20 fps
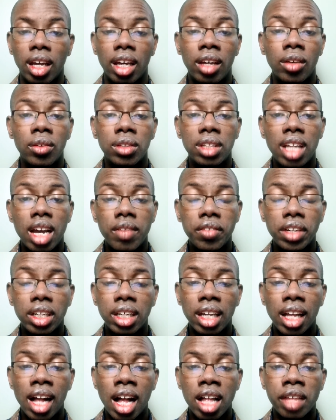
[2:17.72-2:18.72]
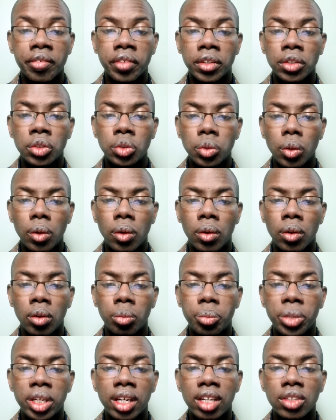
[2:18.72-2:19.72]
It'll never get out of
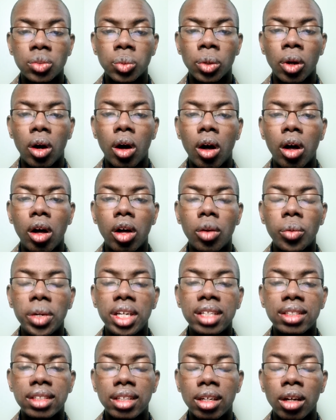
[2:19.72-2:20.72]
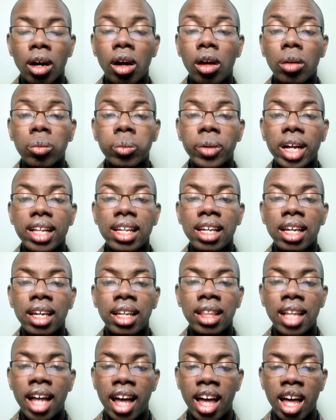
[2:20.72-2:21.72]
control because we're always already
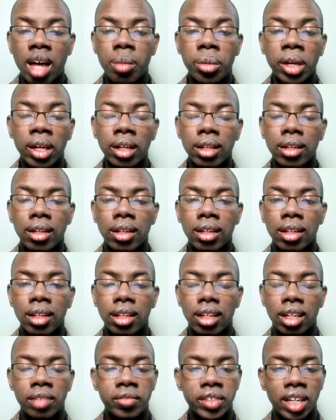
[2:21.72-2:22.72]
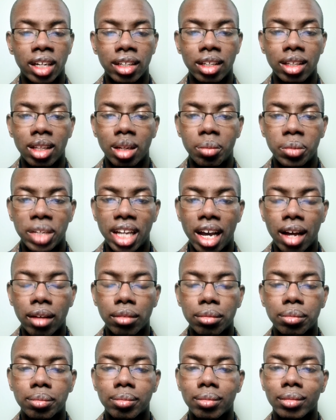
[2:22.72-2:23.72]
in the habit of cutting them
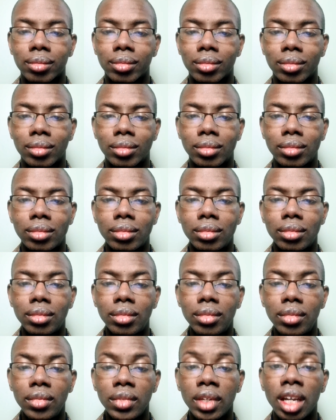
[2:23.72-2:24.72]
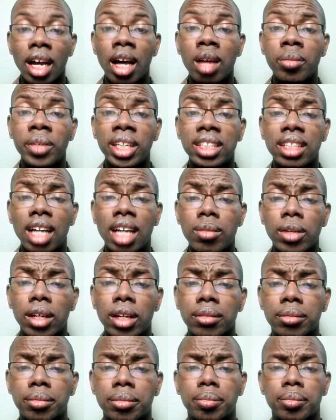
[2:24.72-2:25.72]
down.
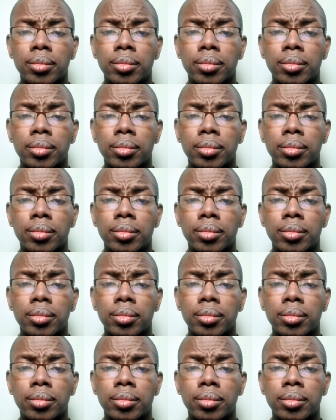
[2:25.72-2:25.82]
Amitabha.